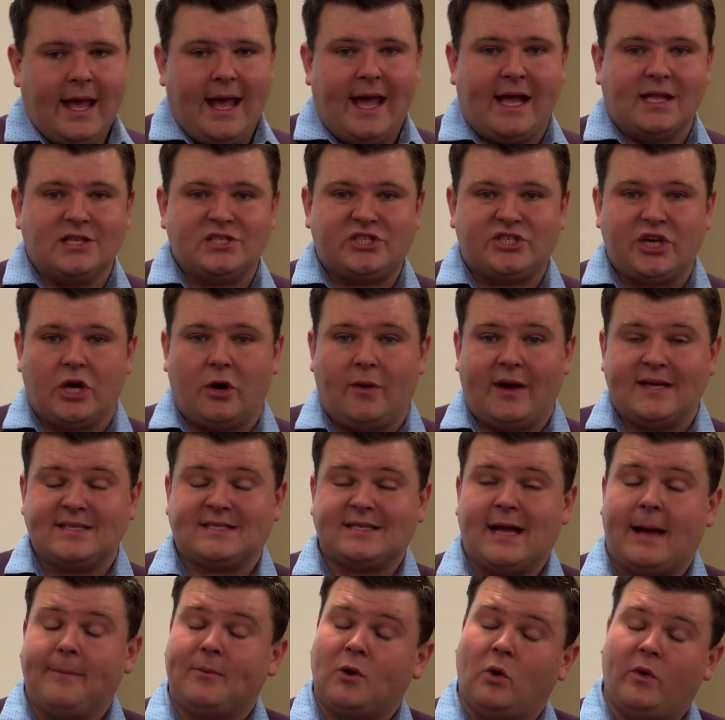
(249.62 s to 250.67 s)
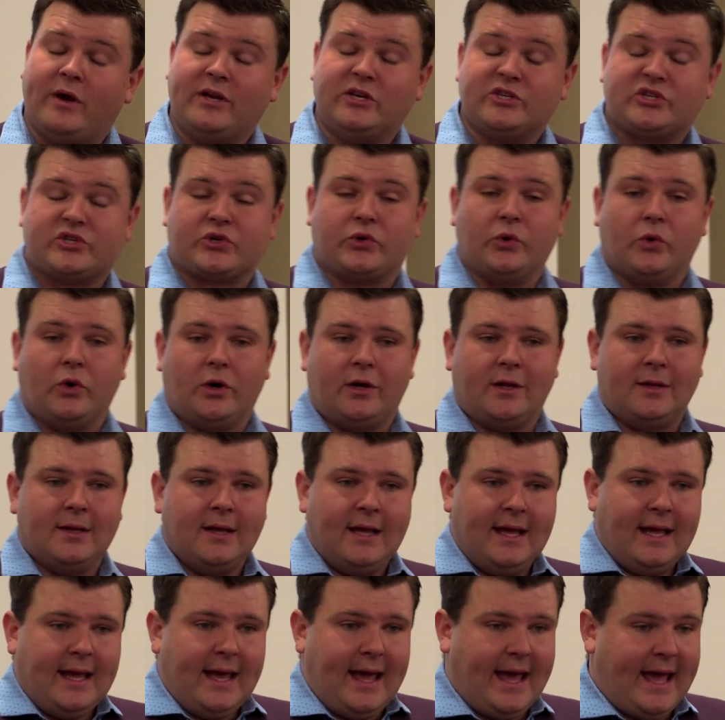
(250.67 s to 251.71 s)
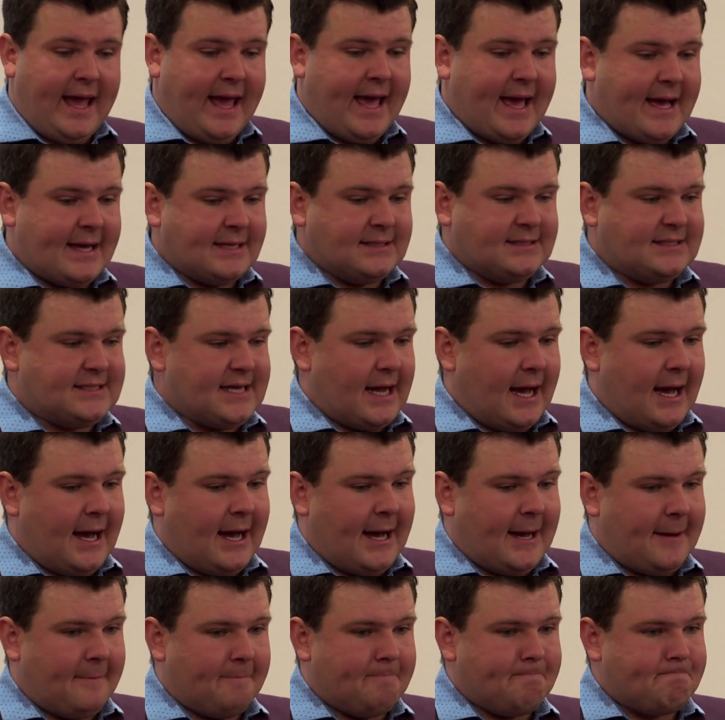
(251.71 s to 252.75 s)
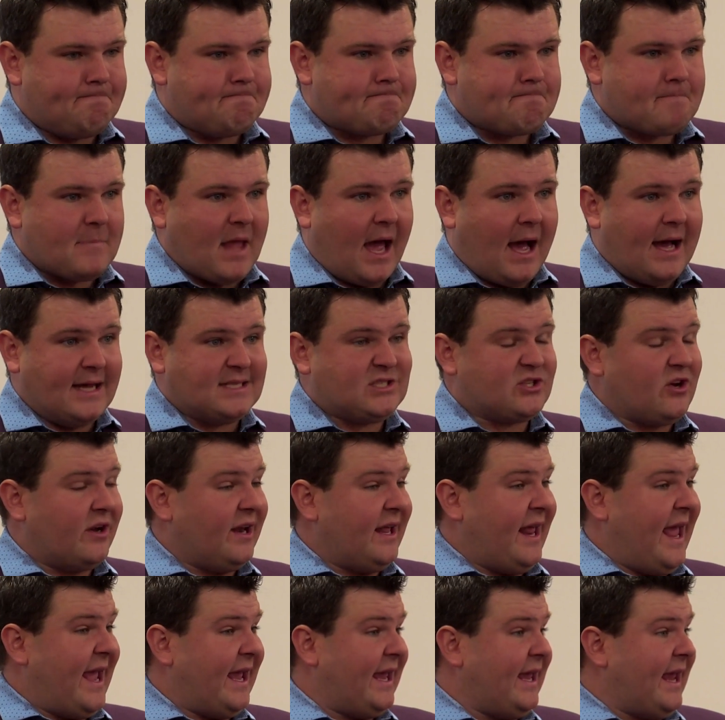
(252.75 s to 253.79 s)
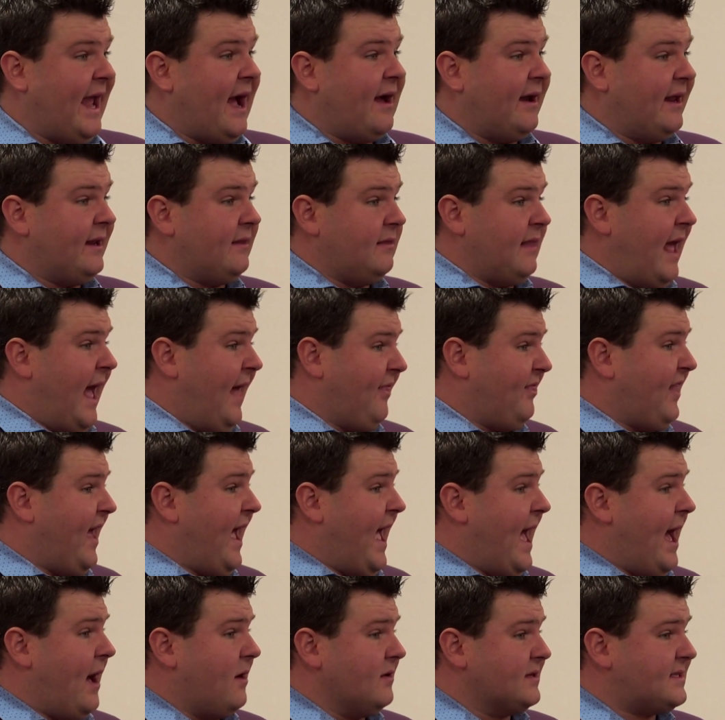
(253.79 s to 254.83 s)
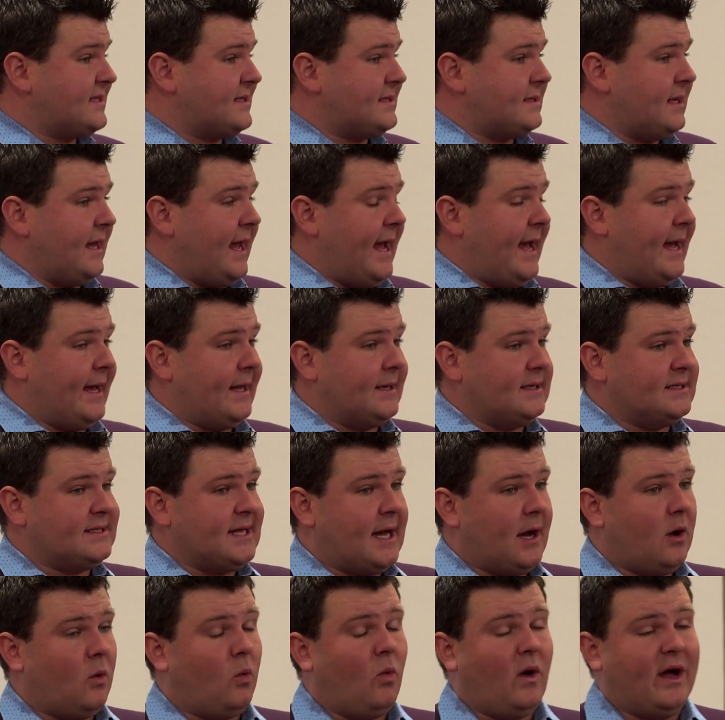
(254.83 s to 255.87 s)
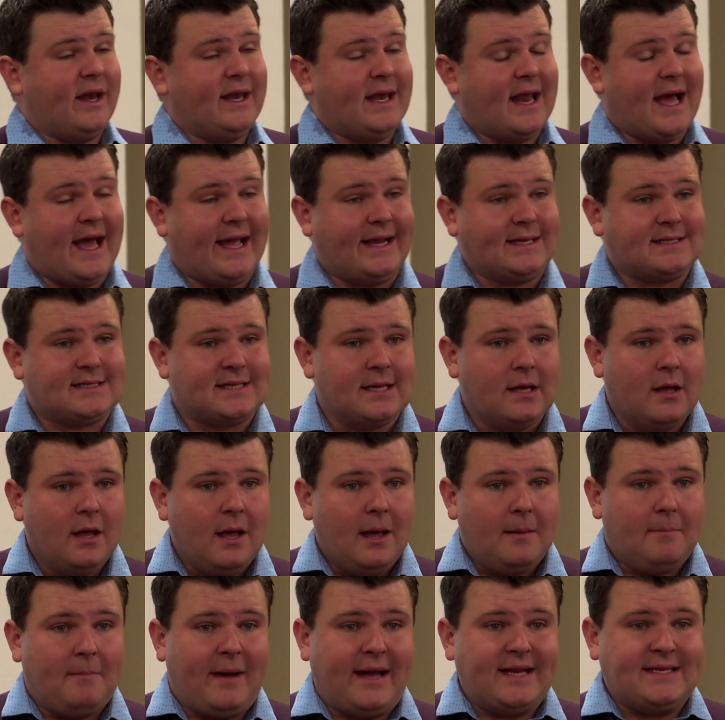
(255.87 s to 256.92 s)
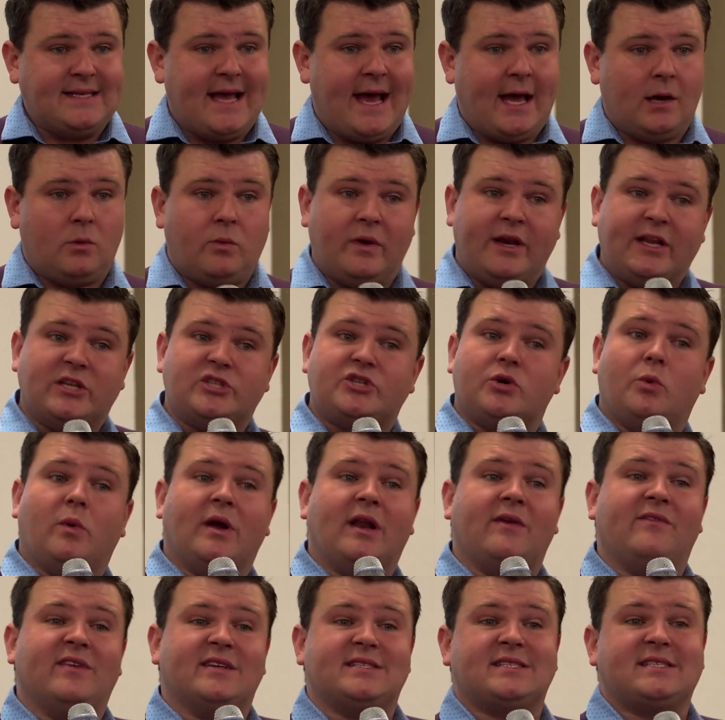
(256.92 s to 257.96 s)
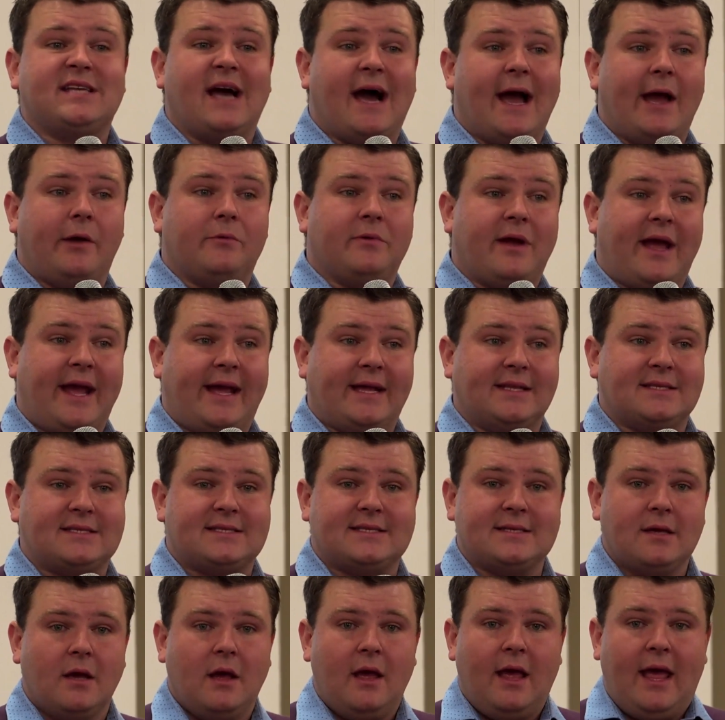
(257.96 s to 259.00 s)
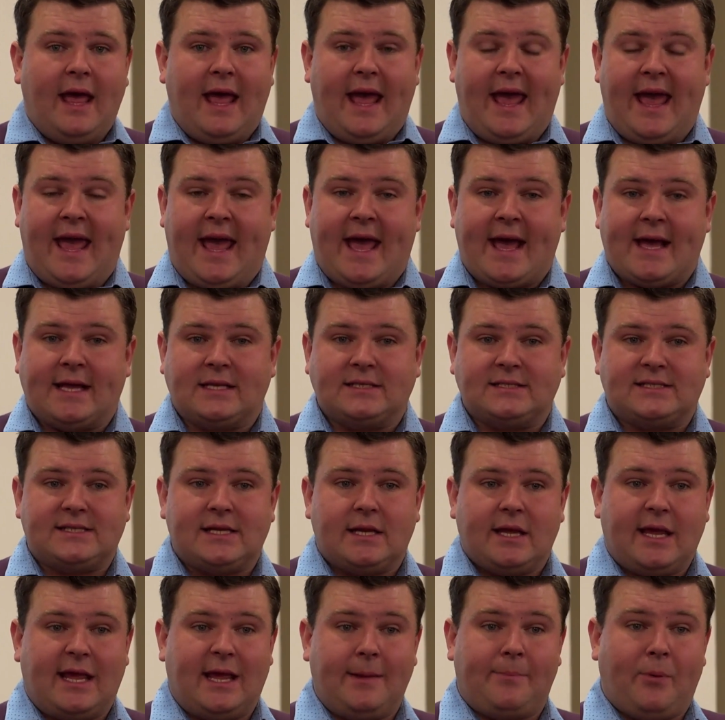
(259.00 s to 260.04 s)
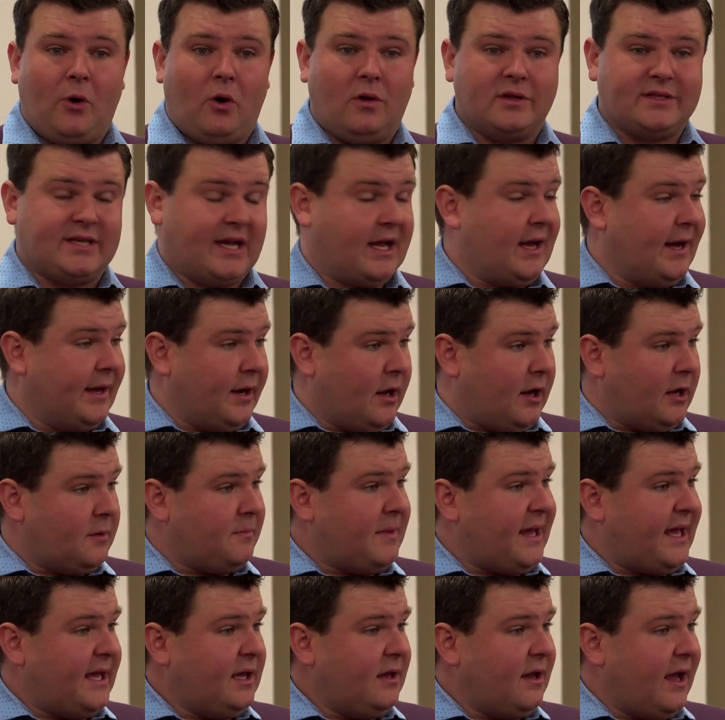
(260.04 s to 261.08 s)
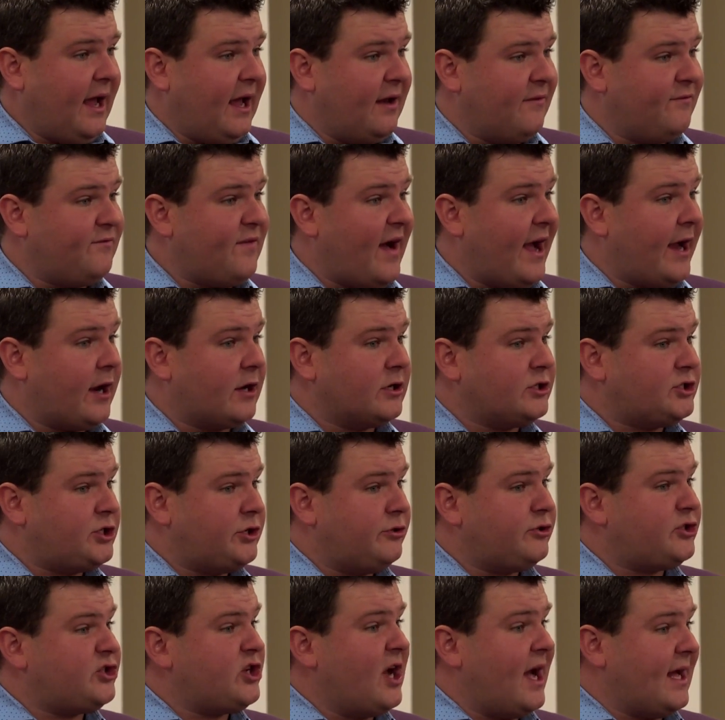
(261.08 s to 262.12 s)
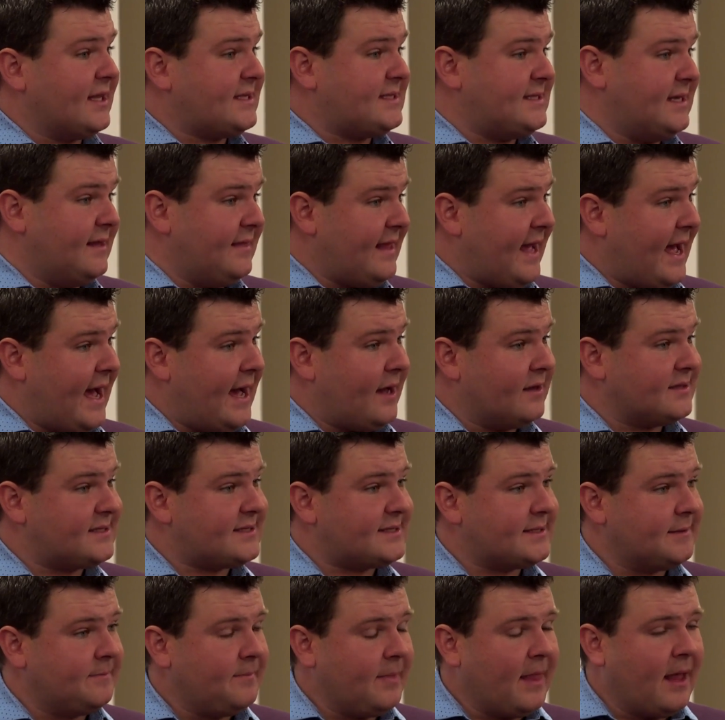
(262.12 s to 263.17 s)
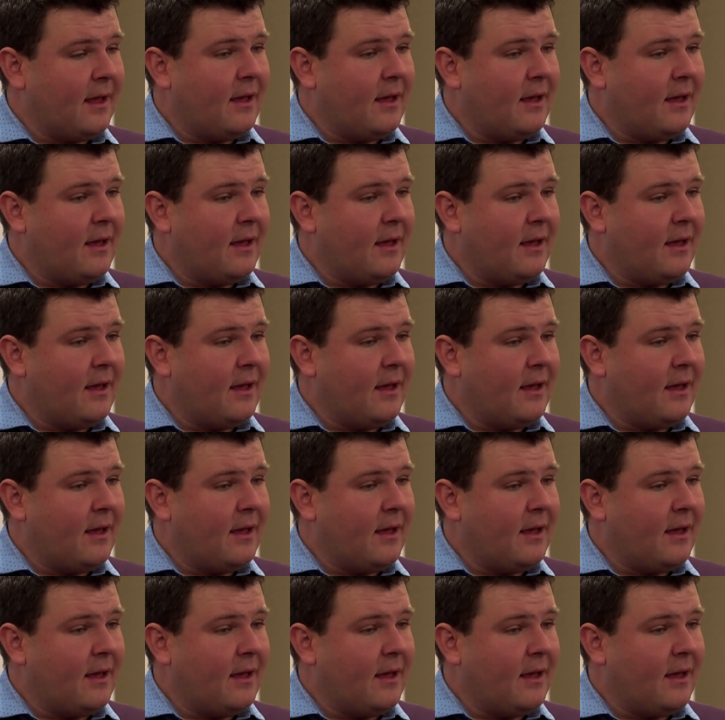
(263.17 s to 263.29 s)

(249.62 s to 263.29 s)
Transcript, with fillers: And so I stopped going to school, and um, I started hanging out at, at the house. And uh, one night, my dad went into one of his tirades, and he pulled a gun on me and fired two shots in the house.